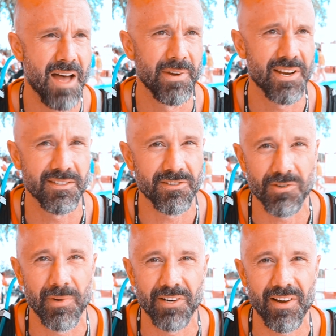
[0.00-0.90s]
because there's
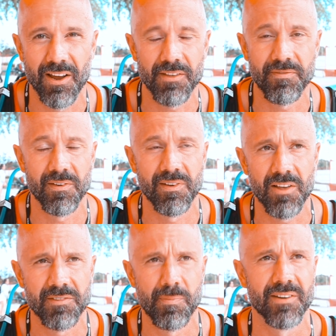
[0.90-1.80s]
so many great
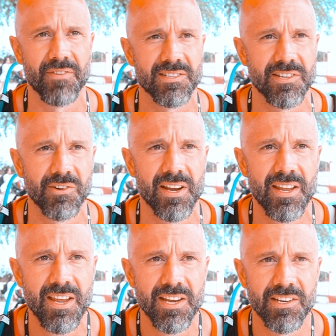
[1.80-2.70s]
health benefits to it.
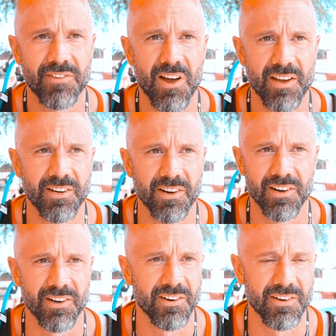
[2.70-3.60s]
You've got
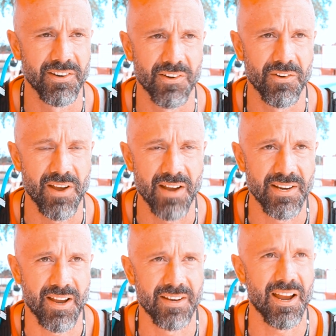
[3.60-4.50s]
your,
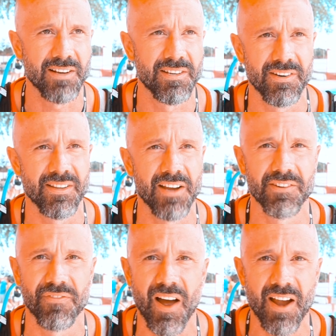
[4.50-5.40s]
any activity that
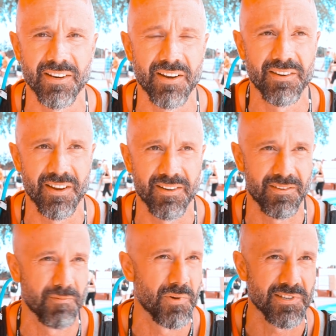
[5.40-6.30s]
you find, it
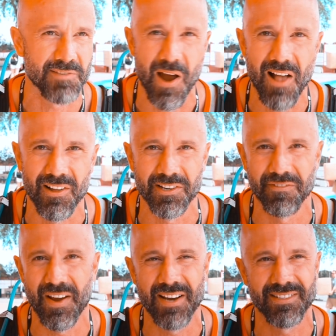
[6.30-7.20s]
puts a smile on your
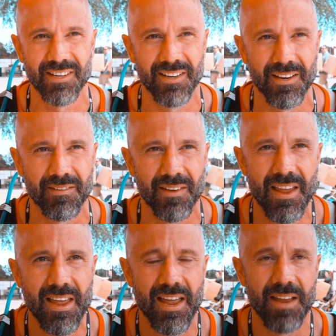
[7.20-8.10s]
face.
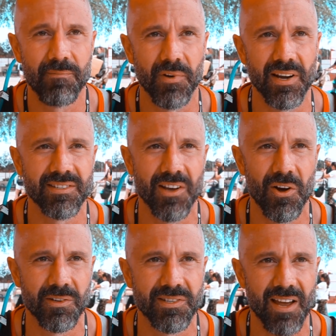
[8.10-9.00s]
It brings
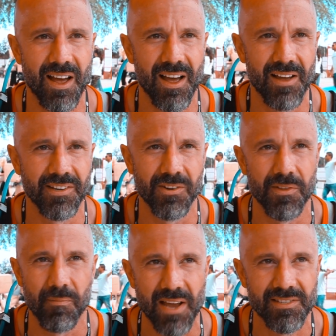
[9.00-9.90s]
out,
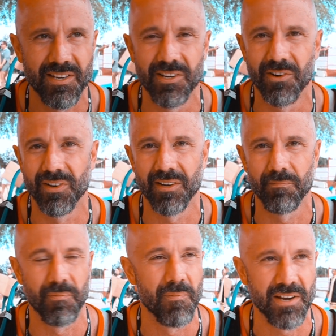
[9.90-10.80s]
the best in you, and
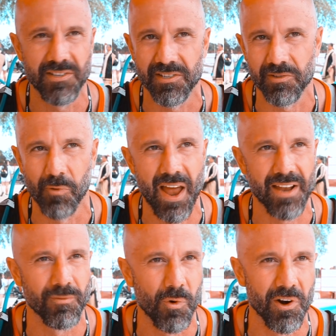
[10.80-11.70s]
it makes you
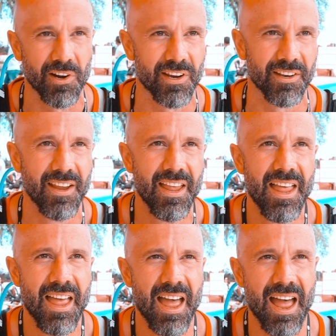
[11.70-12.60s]
sweat and work,
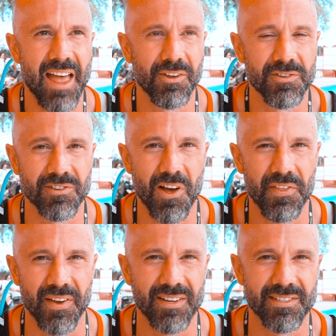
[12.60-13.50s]
and those are all
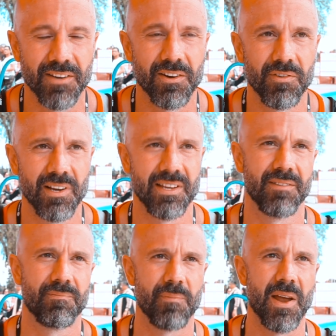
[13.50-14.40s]
things that are really
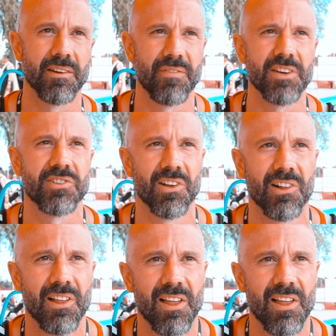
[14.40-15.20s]
beneficial,